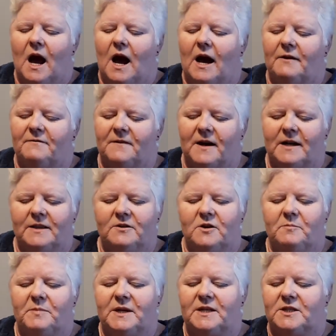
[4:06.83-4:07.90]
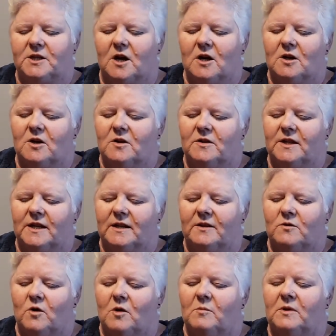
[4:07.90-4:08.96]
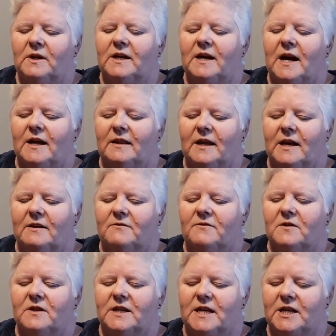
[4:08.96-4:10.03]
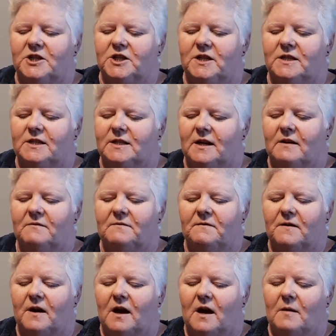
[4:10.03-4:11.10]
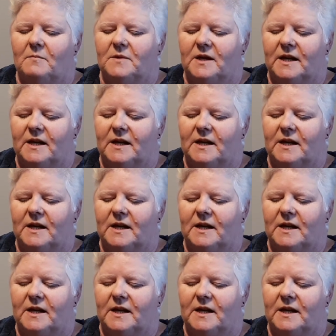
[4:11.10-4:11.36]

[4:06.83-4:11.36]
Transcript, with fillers: I find they're a bit darker than normally I like for the kitchen stuff um,